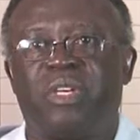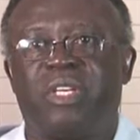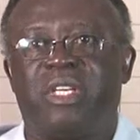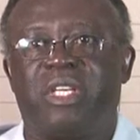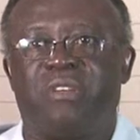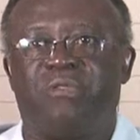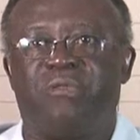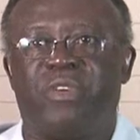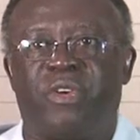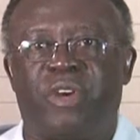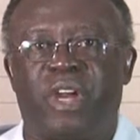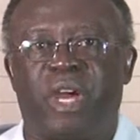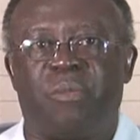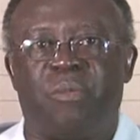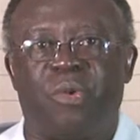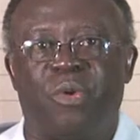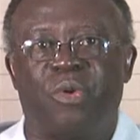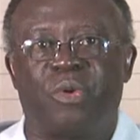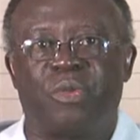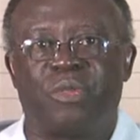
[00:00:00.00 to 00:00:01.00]
the
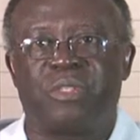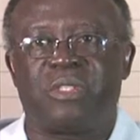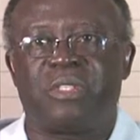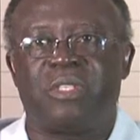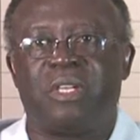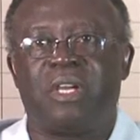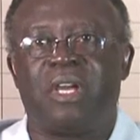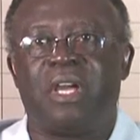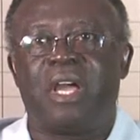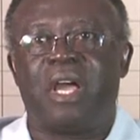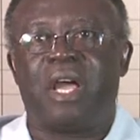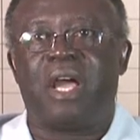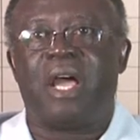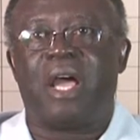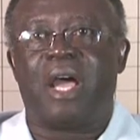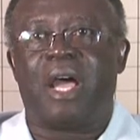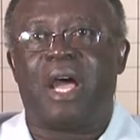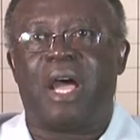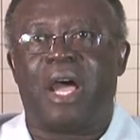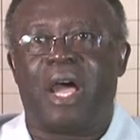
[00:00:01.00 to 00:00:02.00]
variables
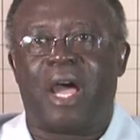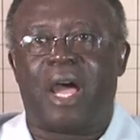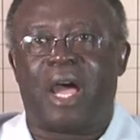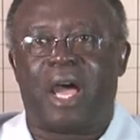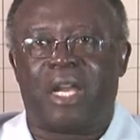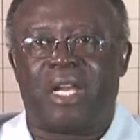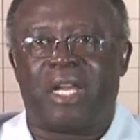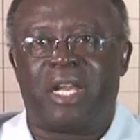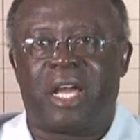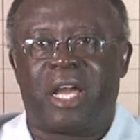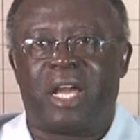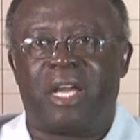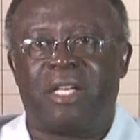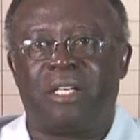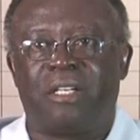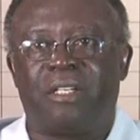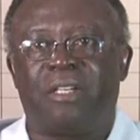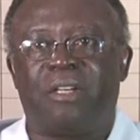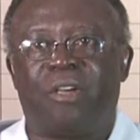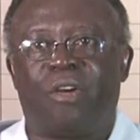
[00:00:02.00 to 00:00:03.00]
under
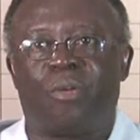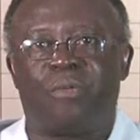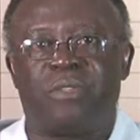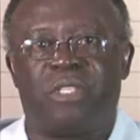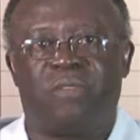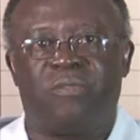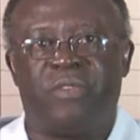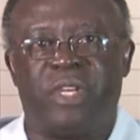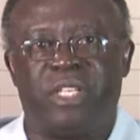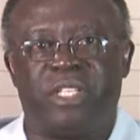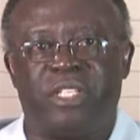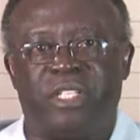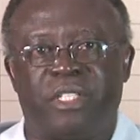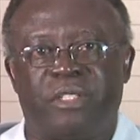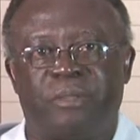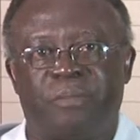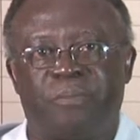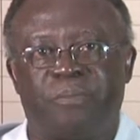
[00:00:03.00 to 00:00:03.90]
observation.